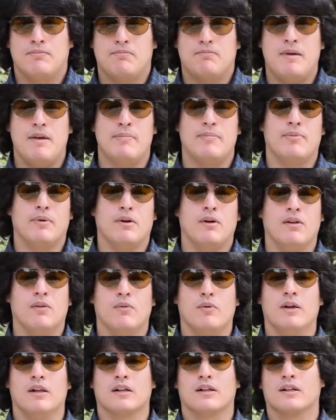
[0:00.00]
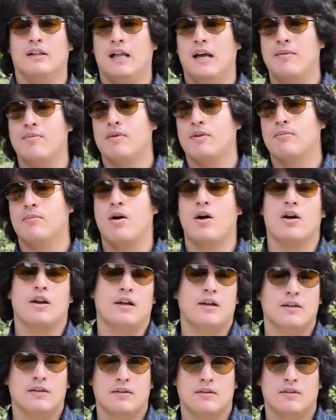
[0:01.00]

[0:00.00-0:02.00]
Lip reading: people will claim their money